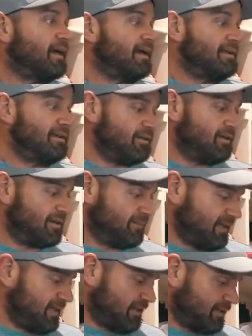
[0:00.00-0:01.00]
then you end
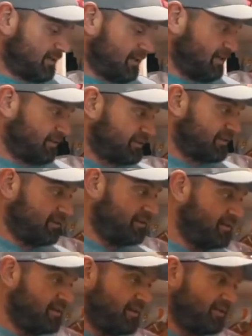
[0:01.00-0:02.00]
up eating them, I guess.
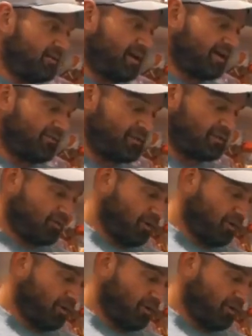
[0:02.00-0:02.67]
We got a few